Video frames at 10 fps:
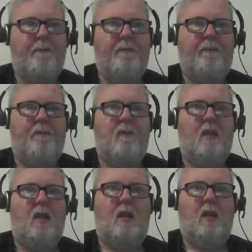
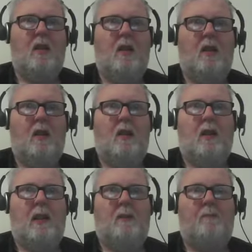
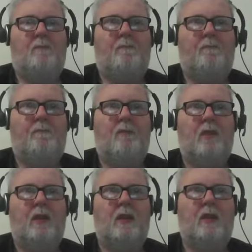
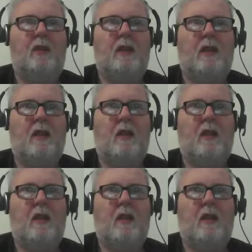No one is speaking in this clip.